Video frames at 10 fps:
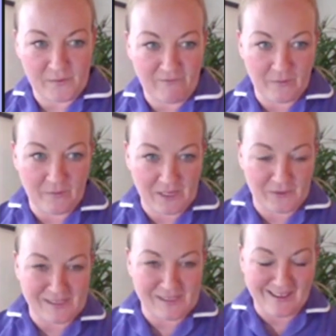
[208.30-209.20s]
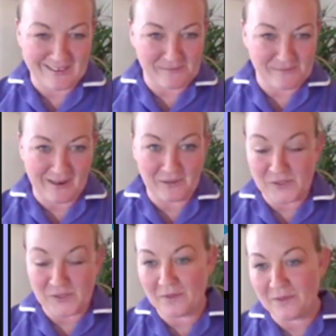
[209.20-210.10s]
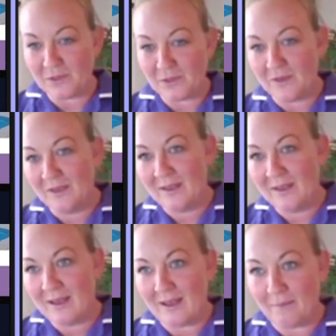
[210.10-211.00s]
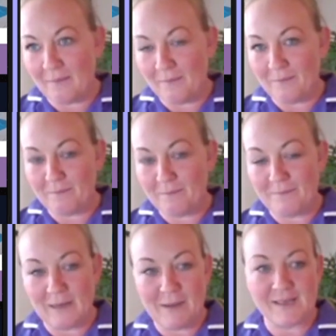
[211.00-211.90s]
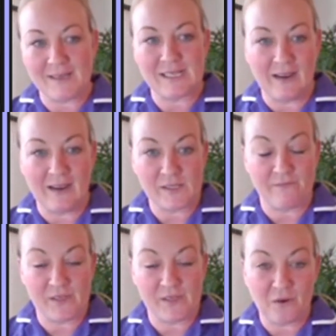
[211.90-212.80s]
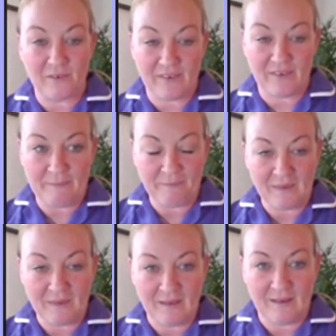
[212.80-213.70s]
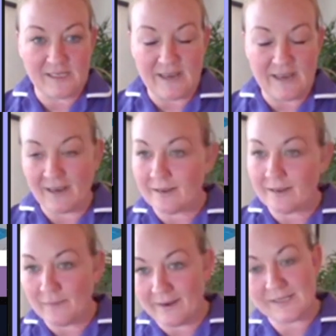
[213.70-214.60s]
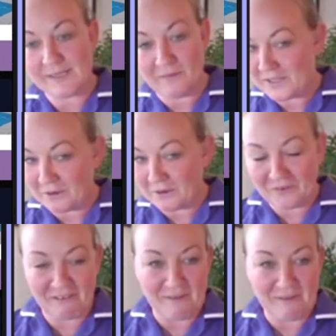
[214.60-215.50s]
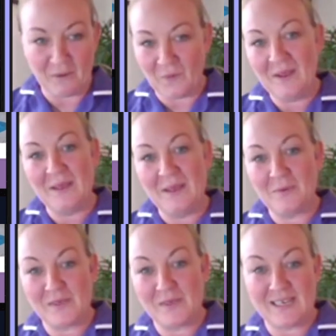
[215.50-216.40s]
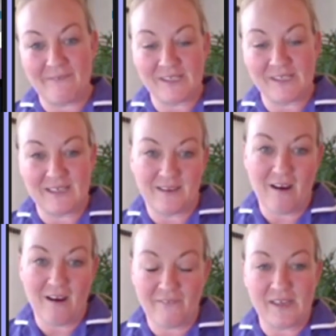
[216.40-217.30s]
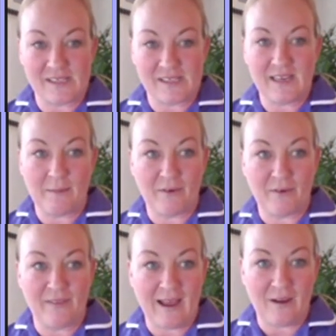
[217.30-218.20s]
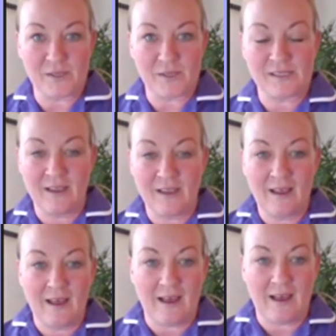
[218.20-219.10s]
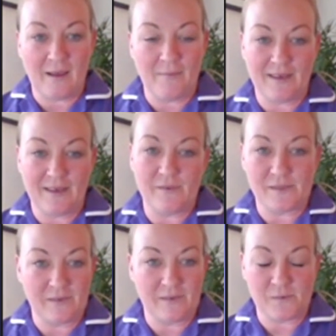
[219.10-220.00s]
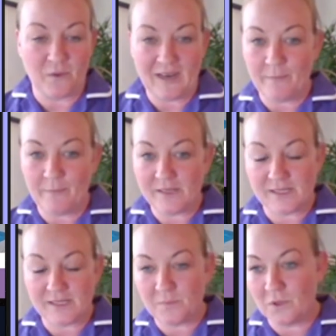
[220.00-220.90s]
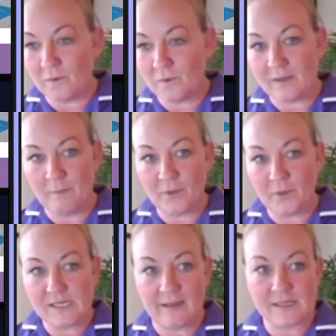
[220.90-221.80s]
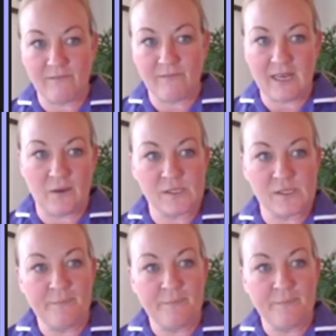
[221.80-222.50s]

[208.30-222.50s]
photos there, that's my husband who in a past life was a photographer. He's now a gas man, he's not a photographer anymore, but we did have a half decent camera in the house, and he was more than happy to support with putting together some videos.